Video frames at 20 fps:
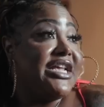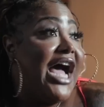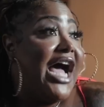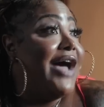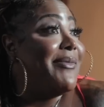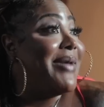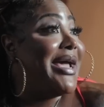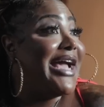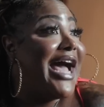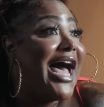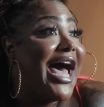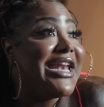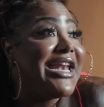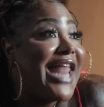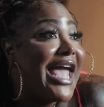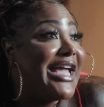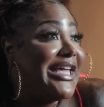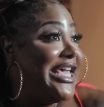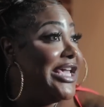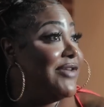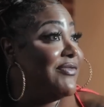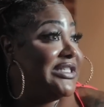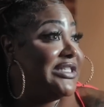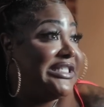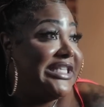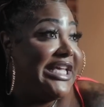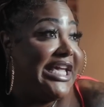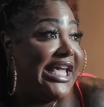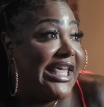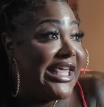Oh my God! Like he was,
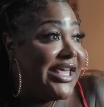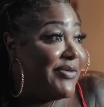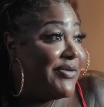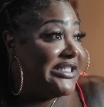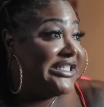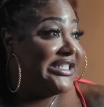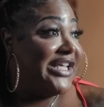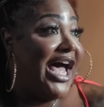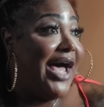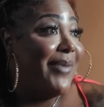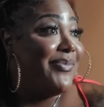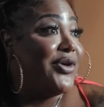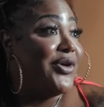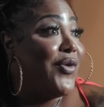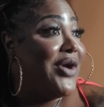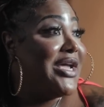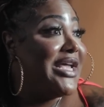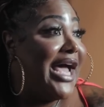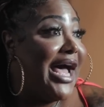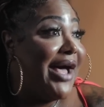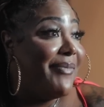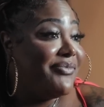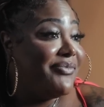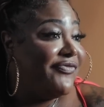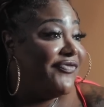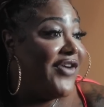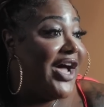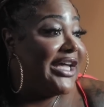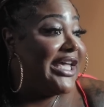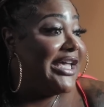he was um going um
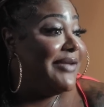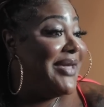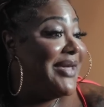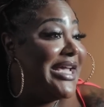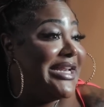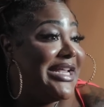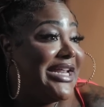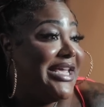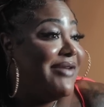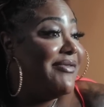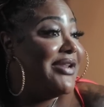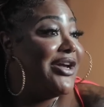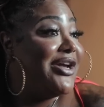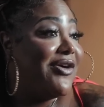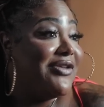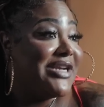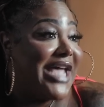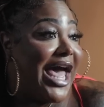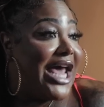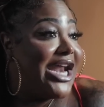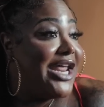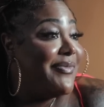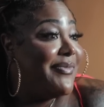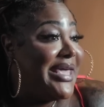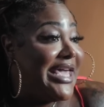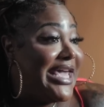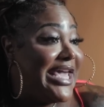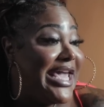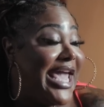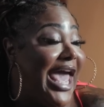me, and he would go down on
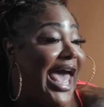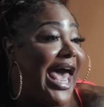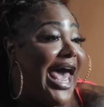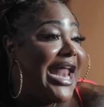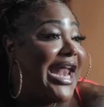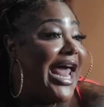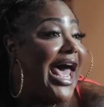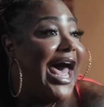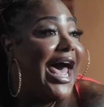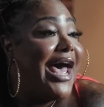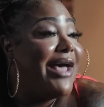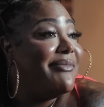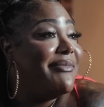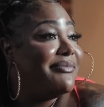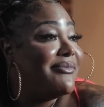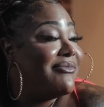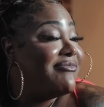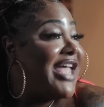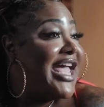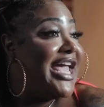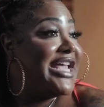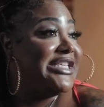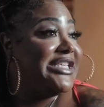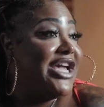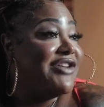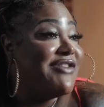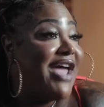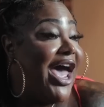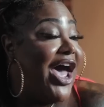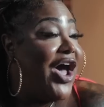me, and um
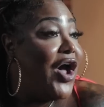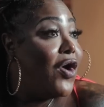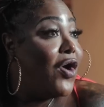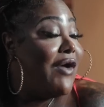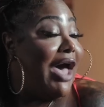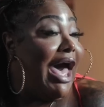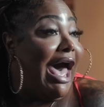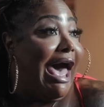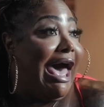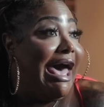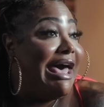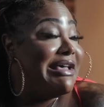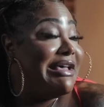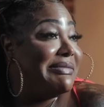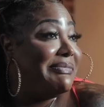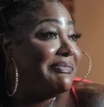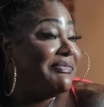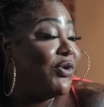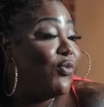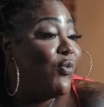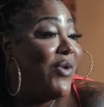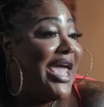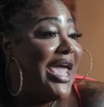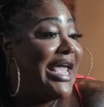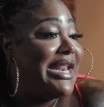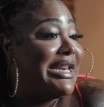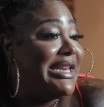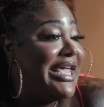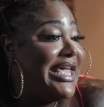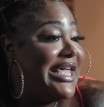you know um
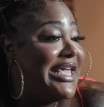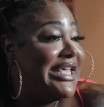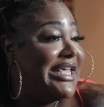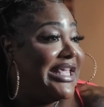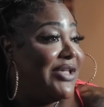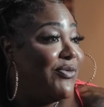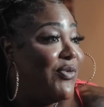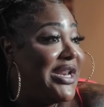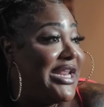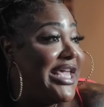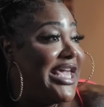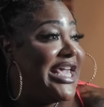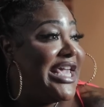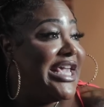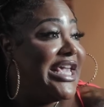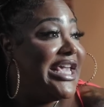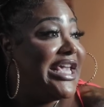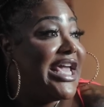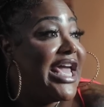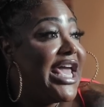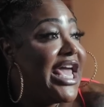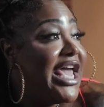when when he